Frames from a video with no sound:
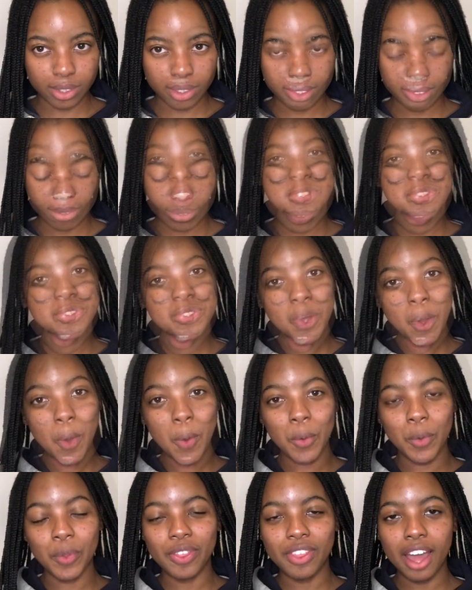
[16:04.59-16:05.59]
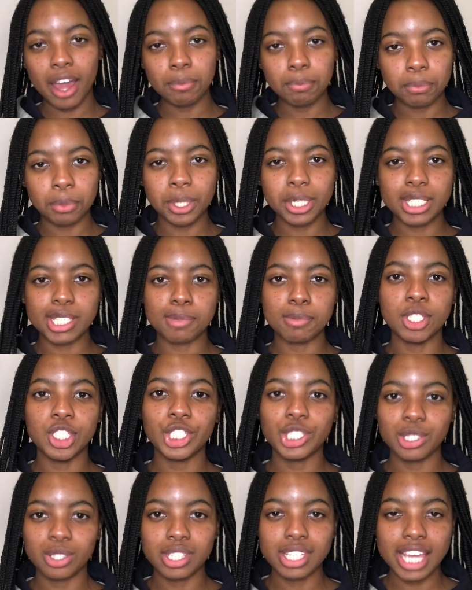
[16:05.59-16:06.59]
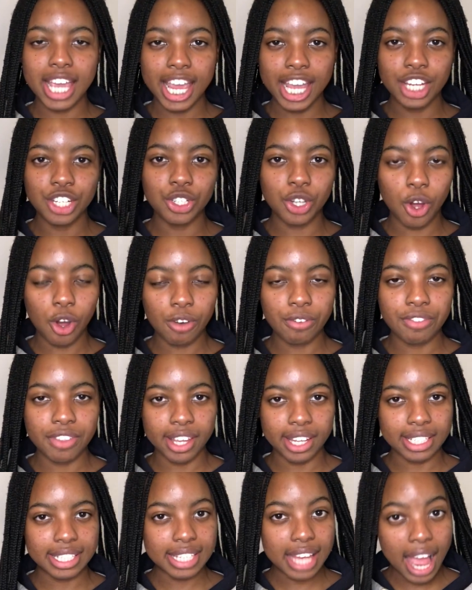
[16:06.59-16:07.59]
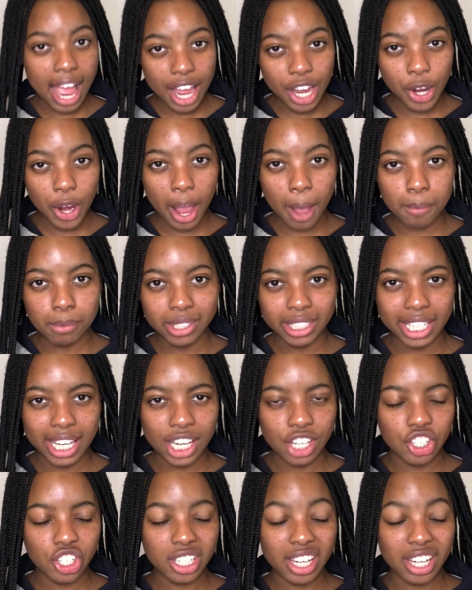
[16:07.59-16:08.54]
So that brings me to the end of the entire application.